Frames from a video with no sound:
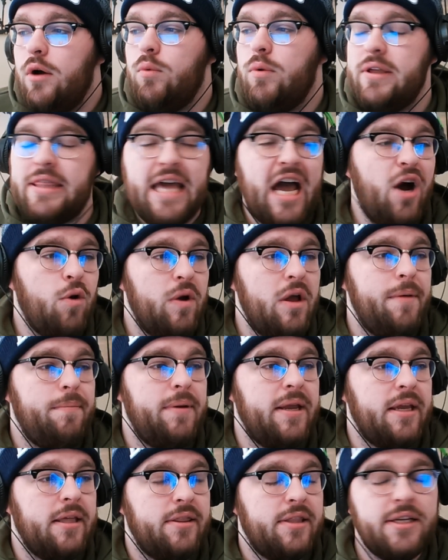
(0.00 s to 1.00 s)
Without
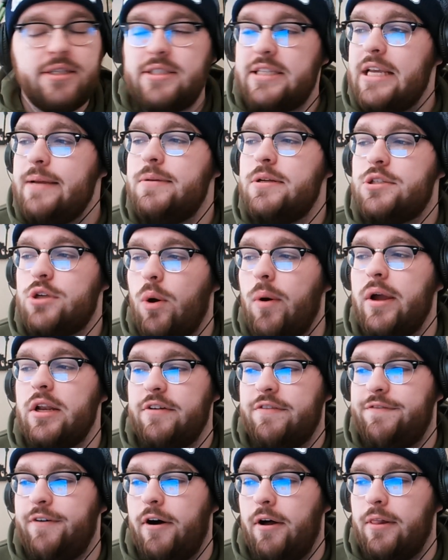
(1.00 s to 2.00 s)
Wemby, this team is going
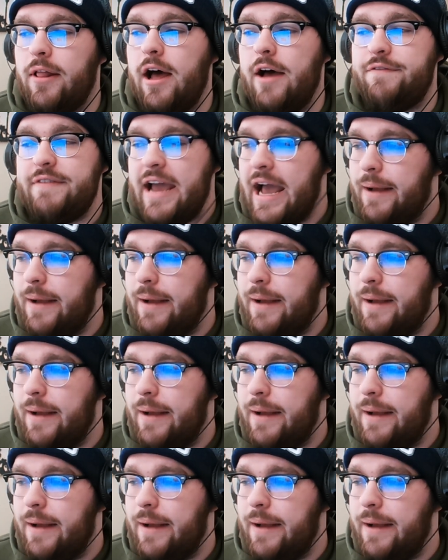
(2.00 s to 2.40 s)
to fall off.